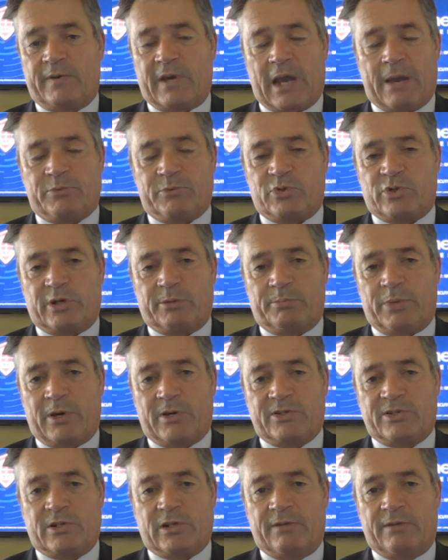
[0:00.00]
capturing
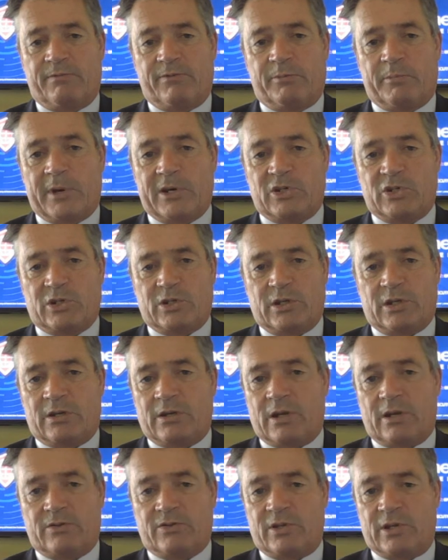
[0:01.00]
personal information
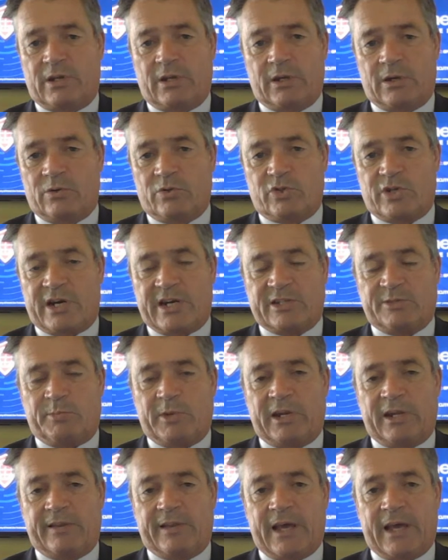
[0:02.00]
and
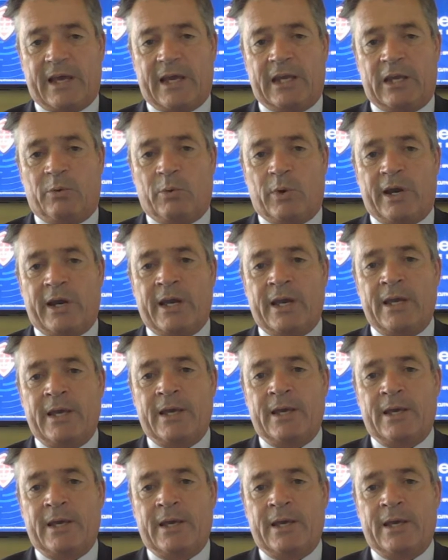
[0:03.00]
transmitting that anywhere.